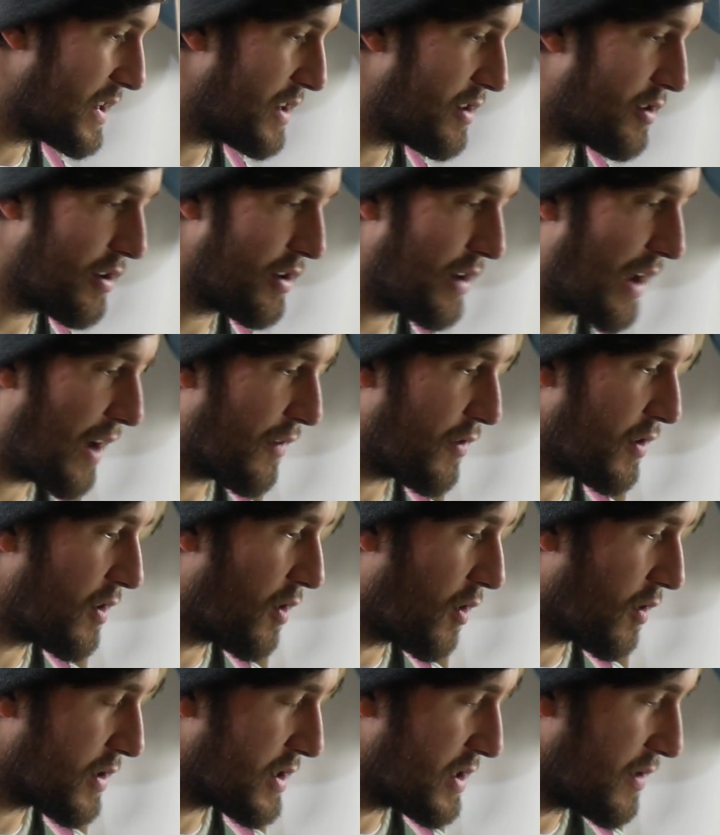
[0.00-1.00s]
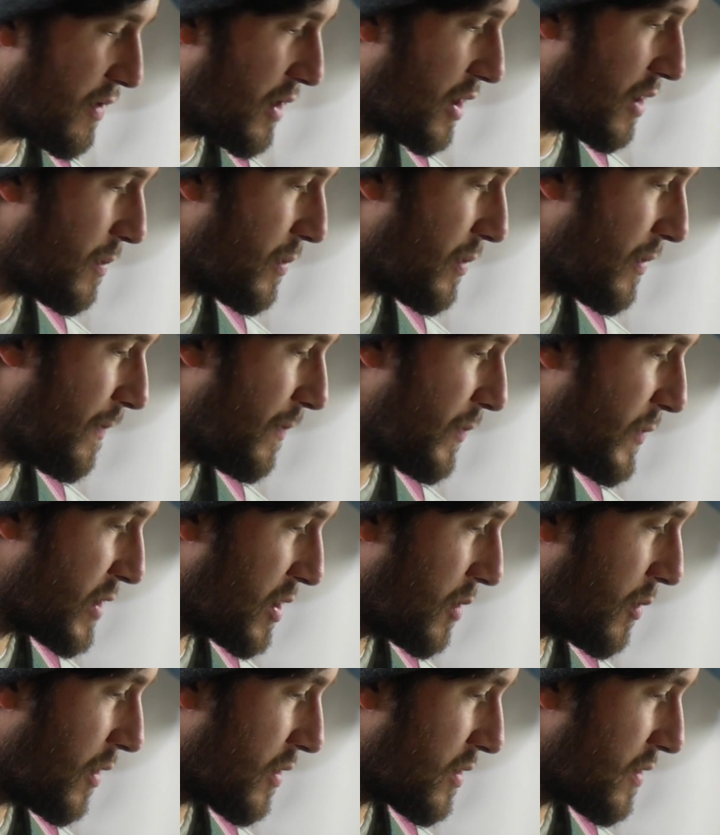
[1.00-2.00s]
you can have an octave up,
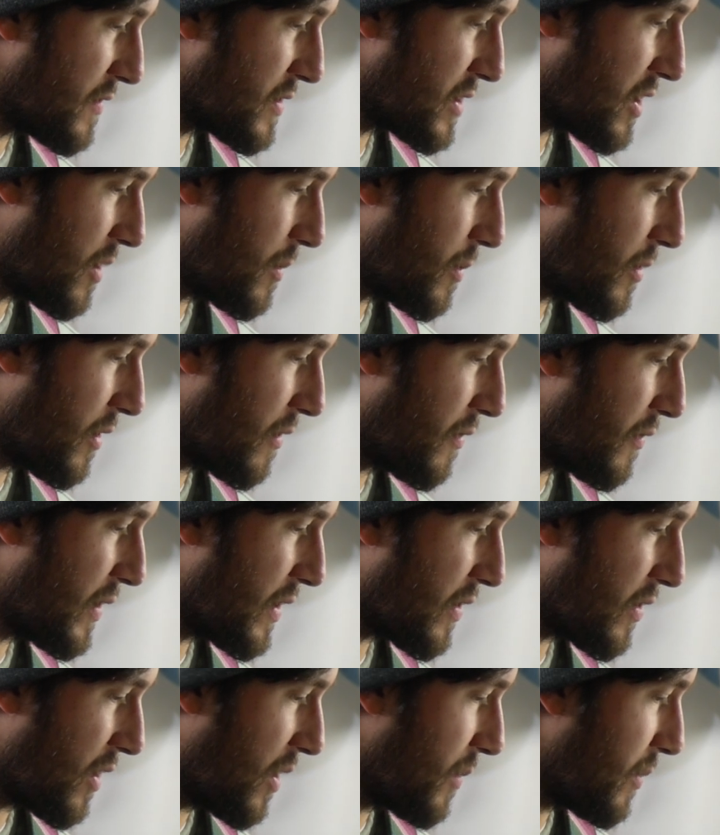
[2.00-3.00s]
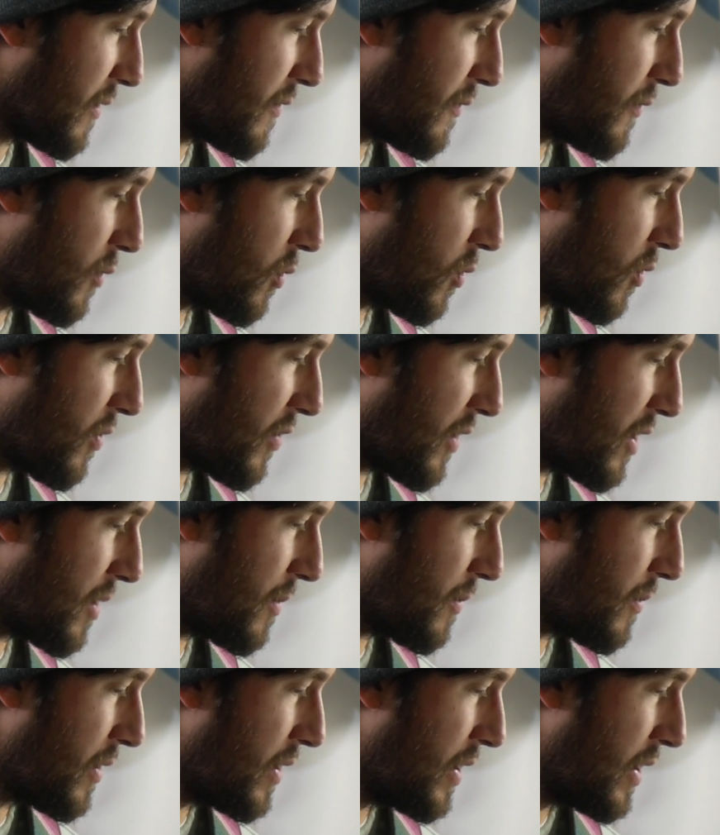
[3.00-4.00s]
2 octaves up, a 5th up, a 4th
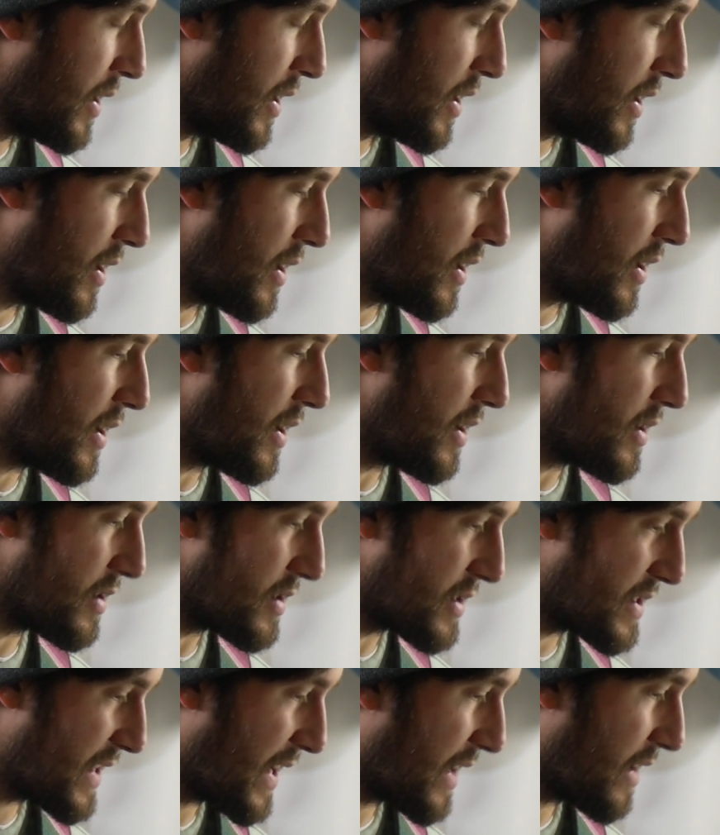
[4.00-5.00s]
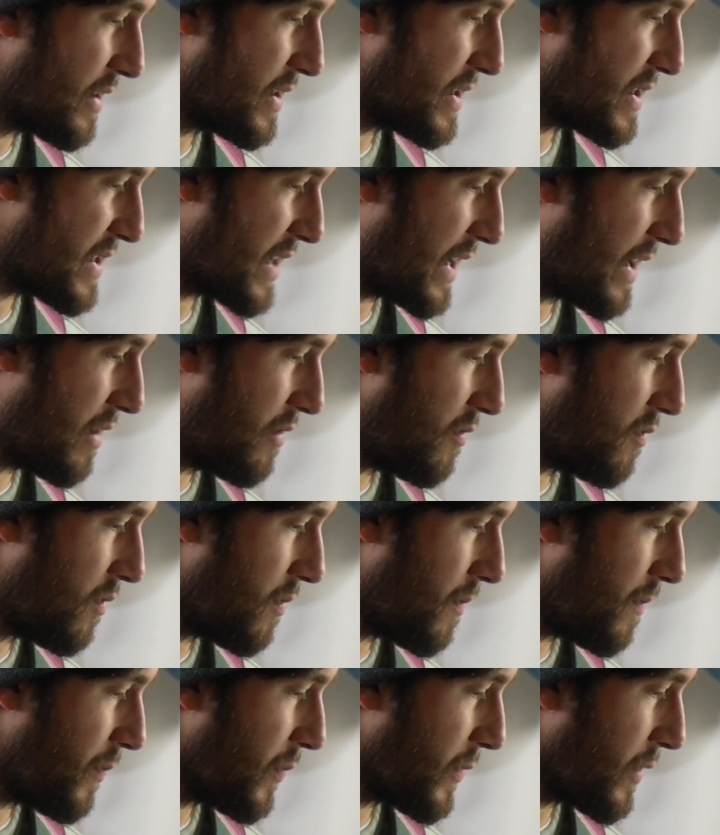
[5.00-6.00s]
up, a 2nd down,
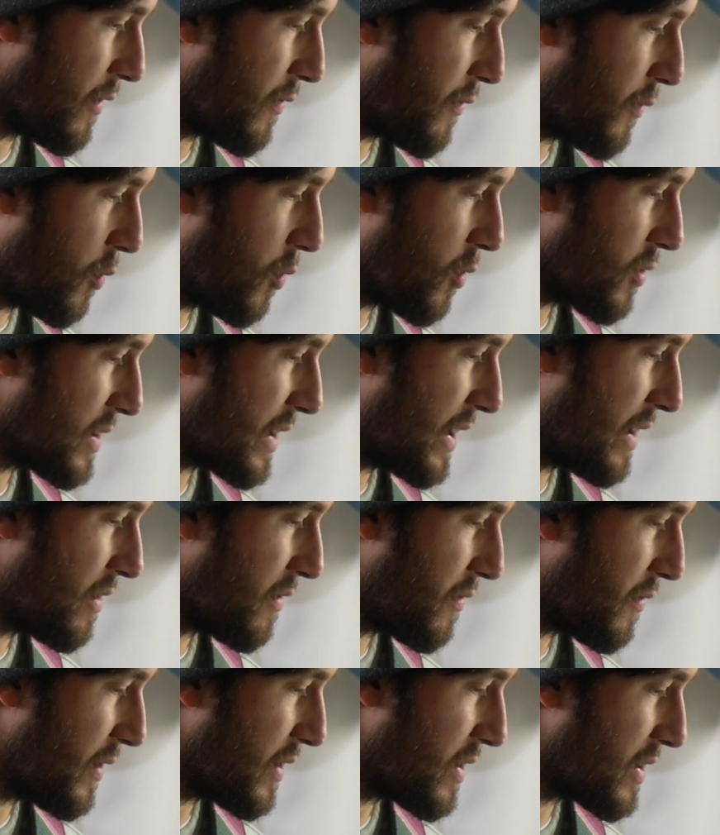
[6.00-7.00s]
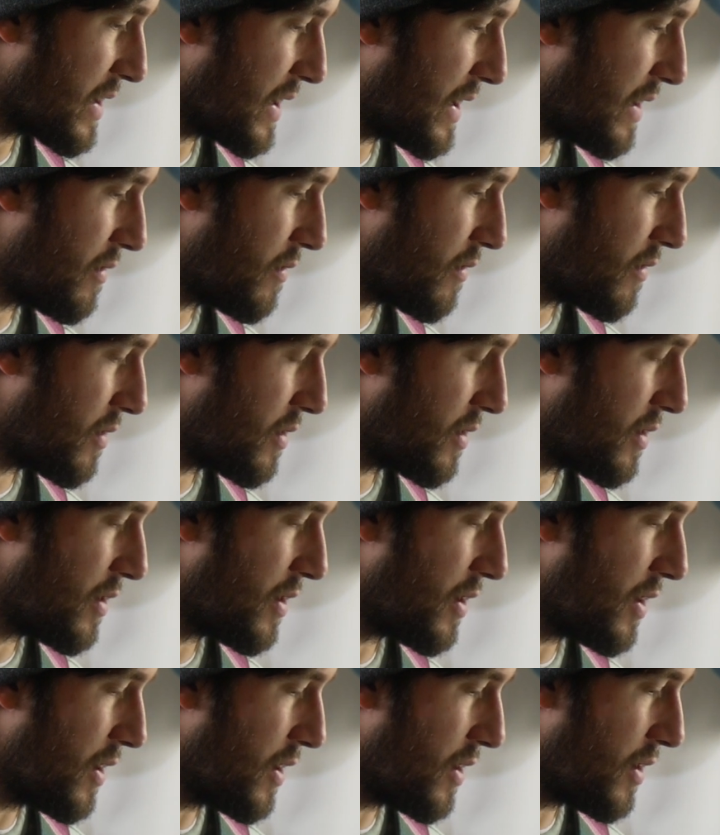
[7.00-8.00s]
a 4th down, a 5th down,
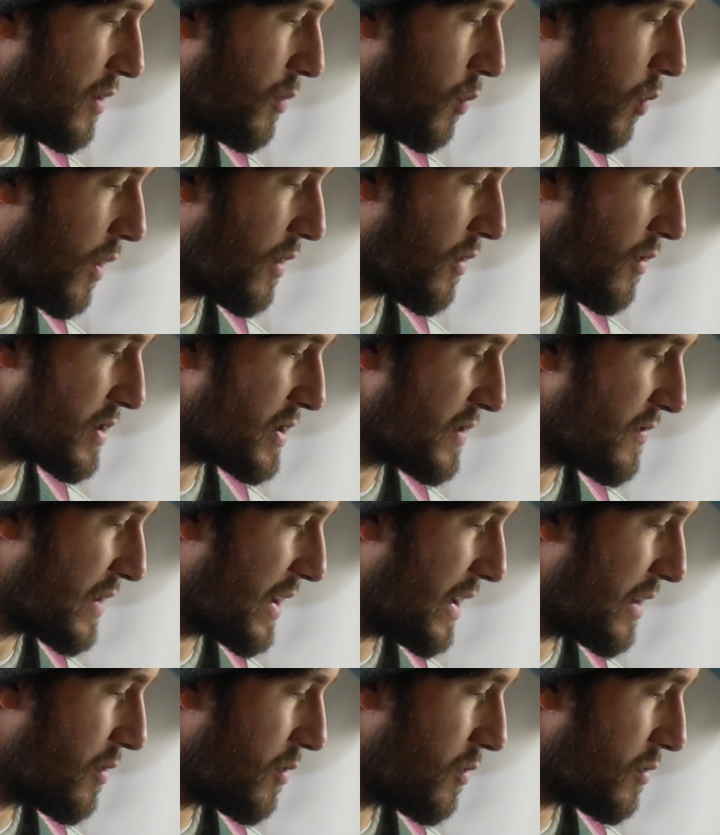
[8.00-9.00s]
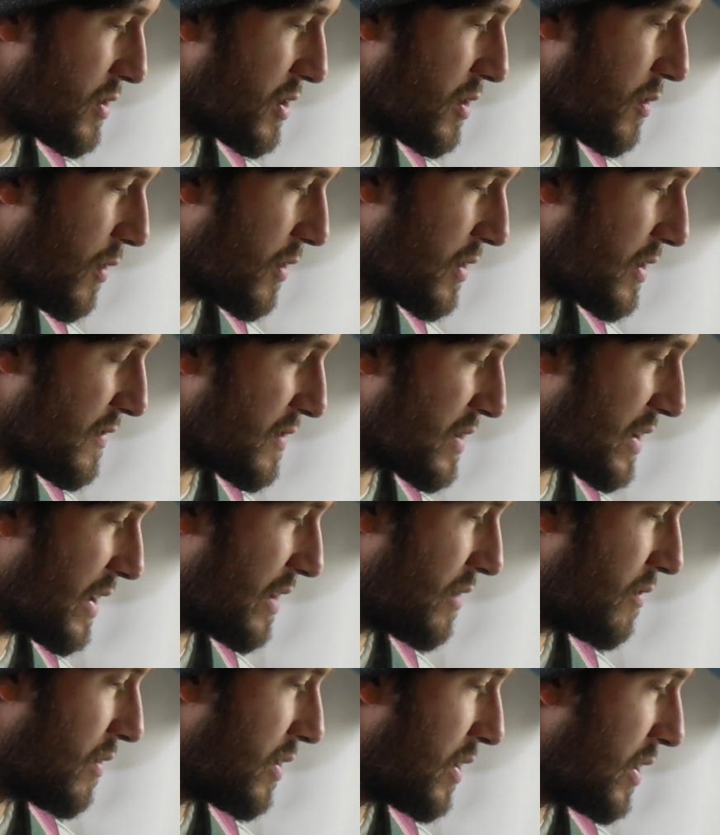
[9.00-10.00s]
1 octave down or 2 octaves
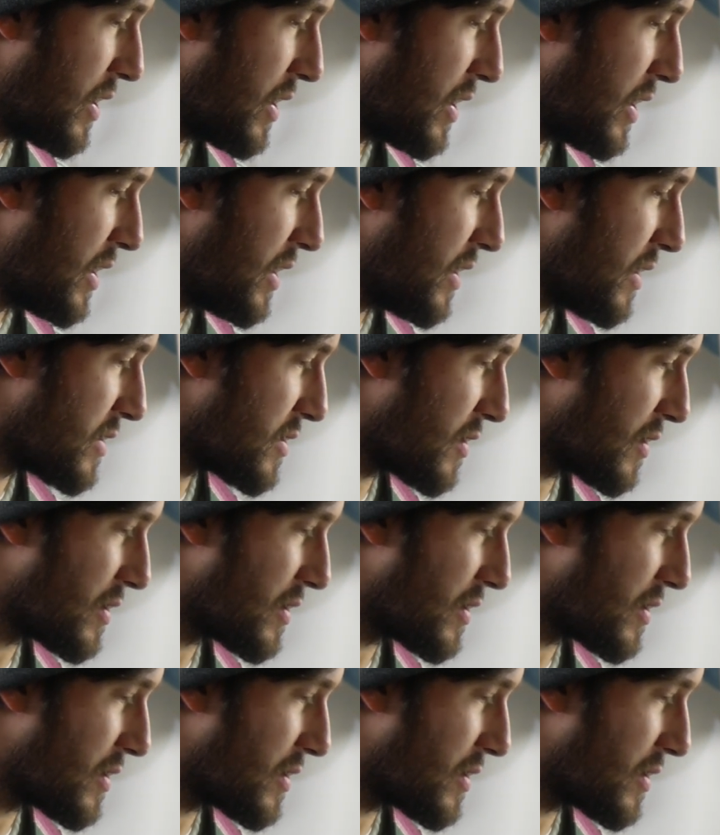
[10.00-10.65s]
down. So I